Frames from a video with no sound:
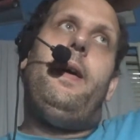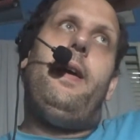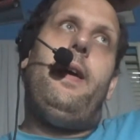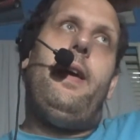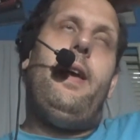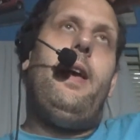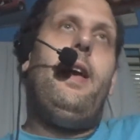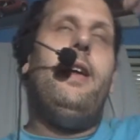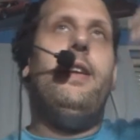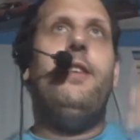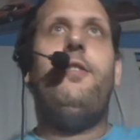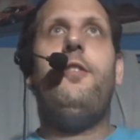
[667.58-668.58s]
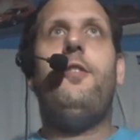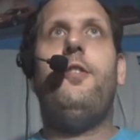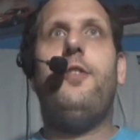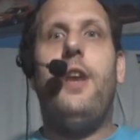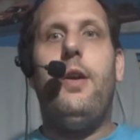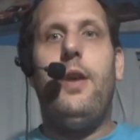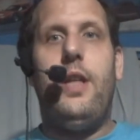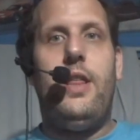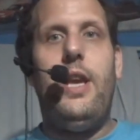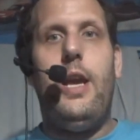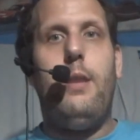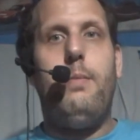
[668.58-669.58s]
and this is a scary
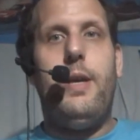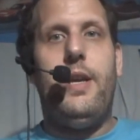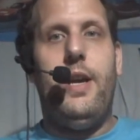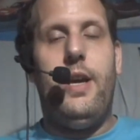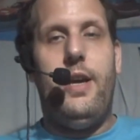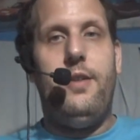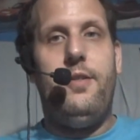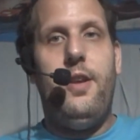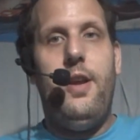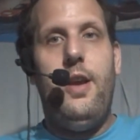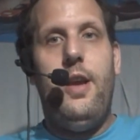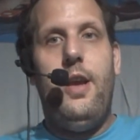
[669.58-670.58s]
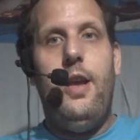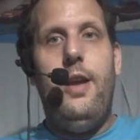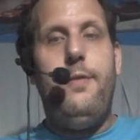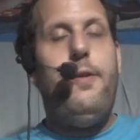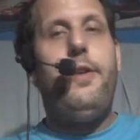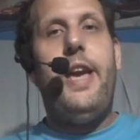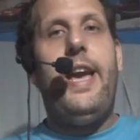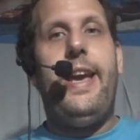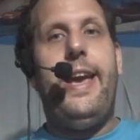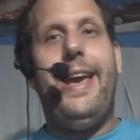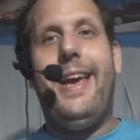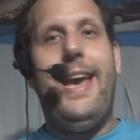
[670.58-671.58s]
thing because if you can't get
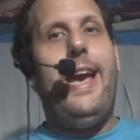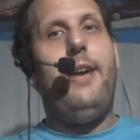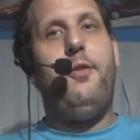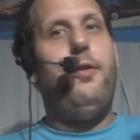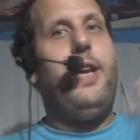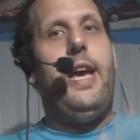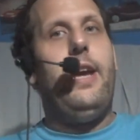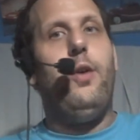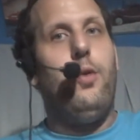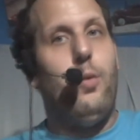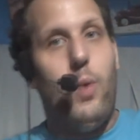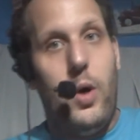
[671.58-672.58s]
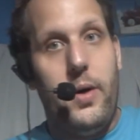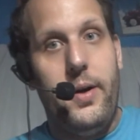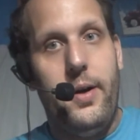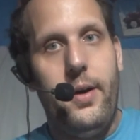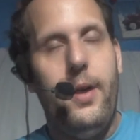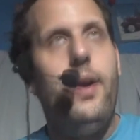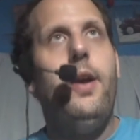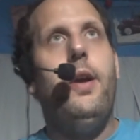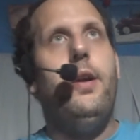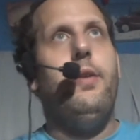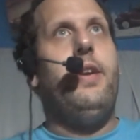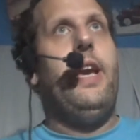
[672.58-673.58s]
gas, you can't go to work. You
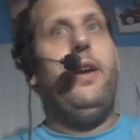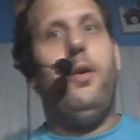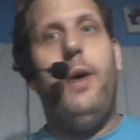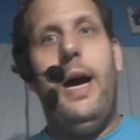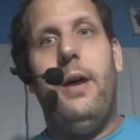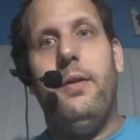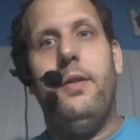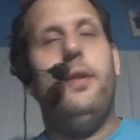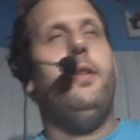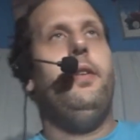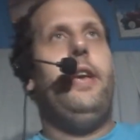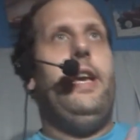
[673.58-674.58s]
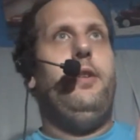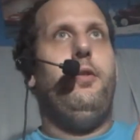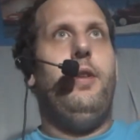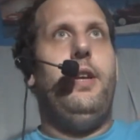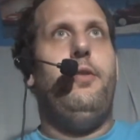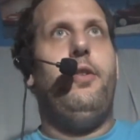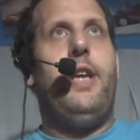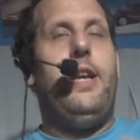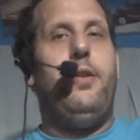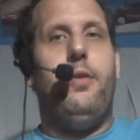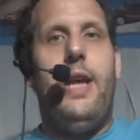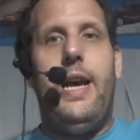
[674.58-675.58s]
can't go out. You can't do this. You can't do
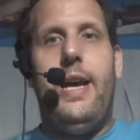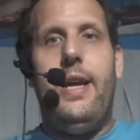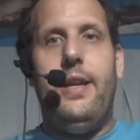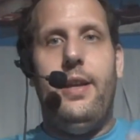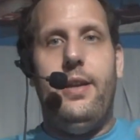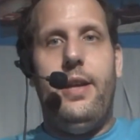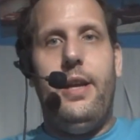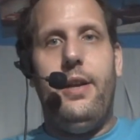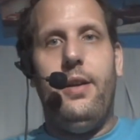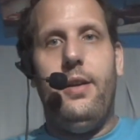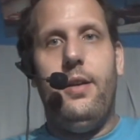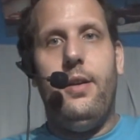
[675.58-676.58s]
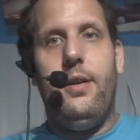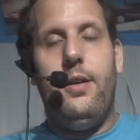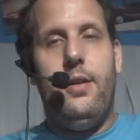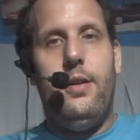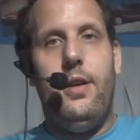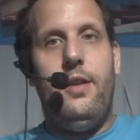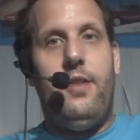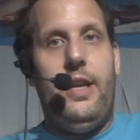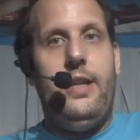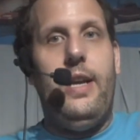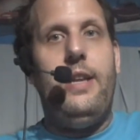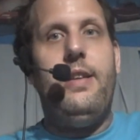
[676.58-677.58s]
that. And then it's like
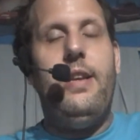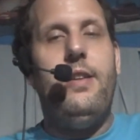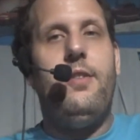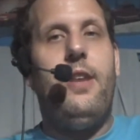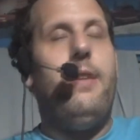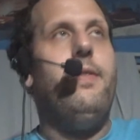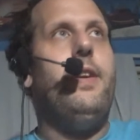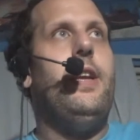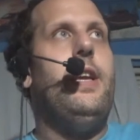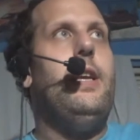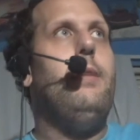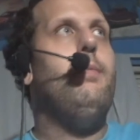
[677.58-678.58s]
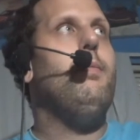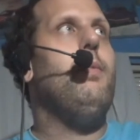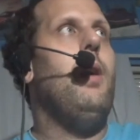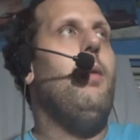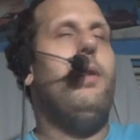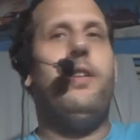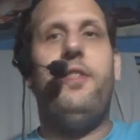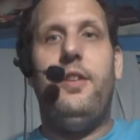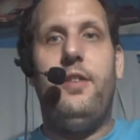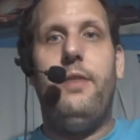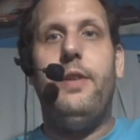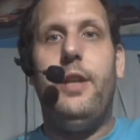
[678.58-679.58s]
1970, I want to say
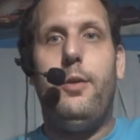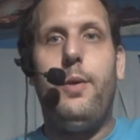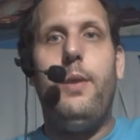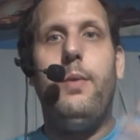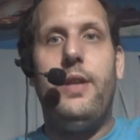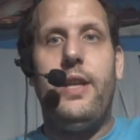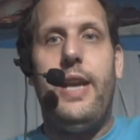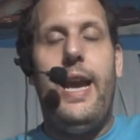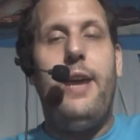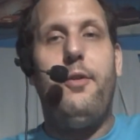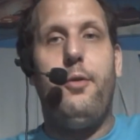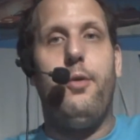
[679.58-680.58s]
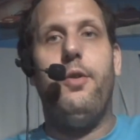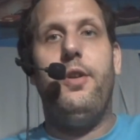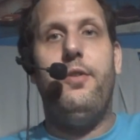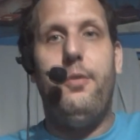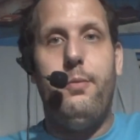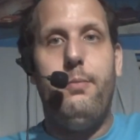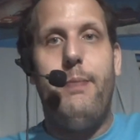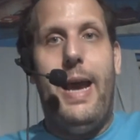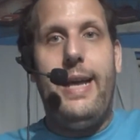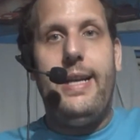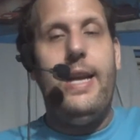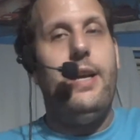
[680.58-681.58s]
73 with the gas shortage back
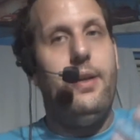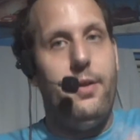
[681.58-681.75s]
then. You're